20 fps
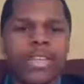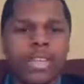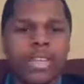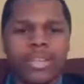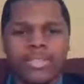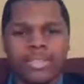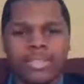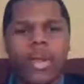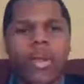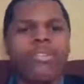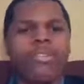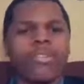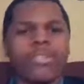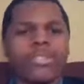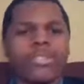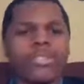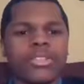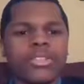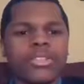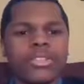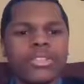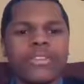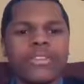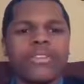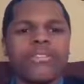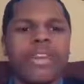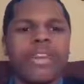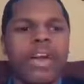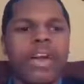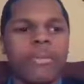is
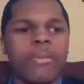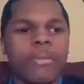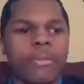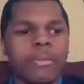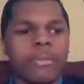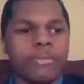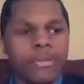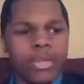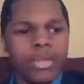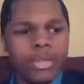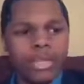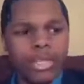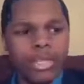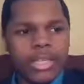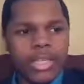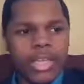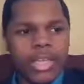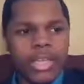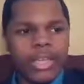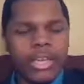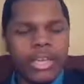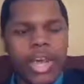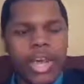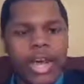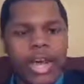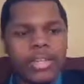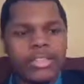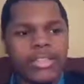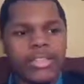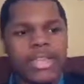oversensitive, but really in the
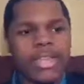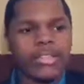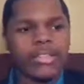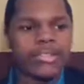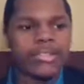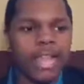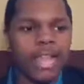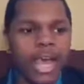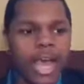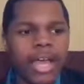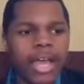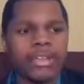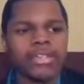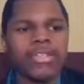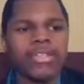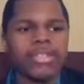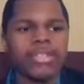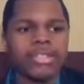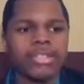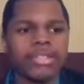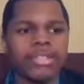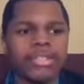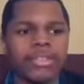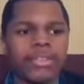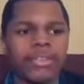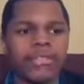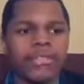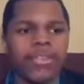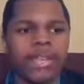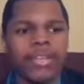context that I see
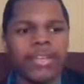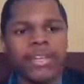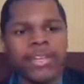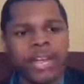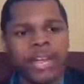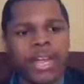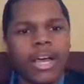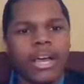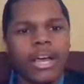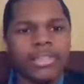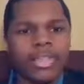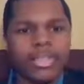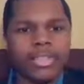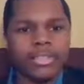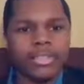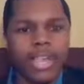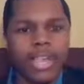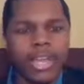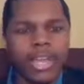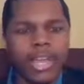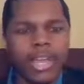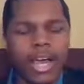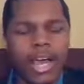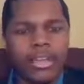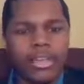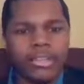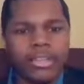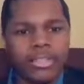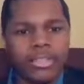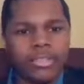sensitive, and in the context that
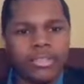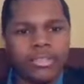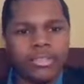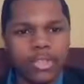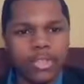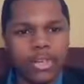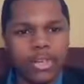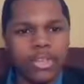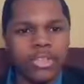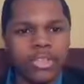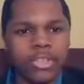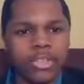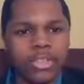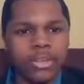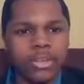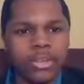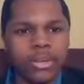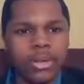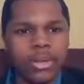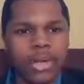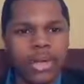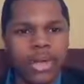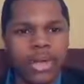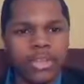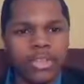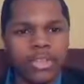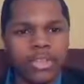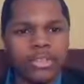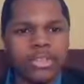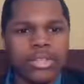I just heard you uh,
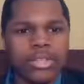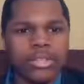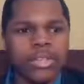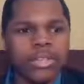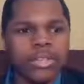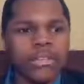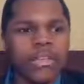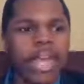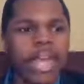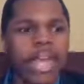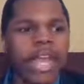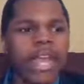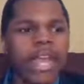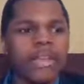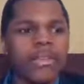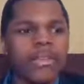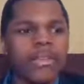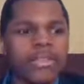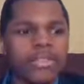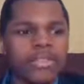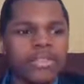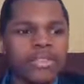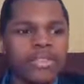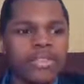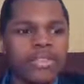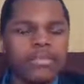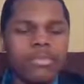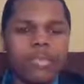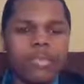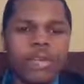use sensitive, it
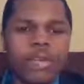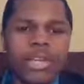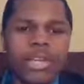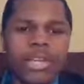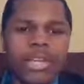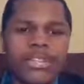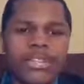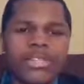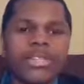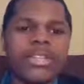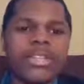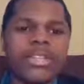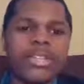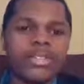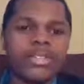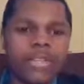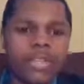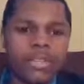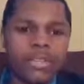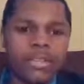seems more considerate.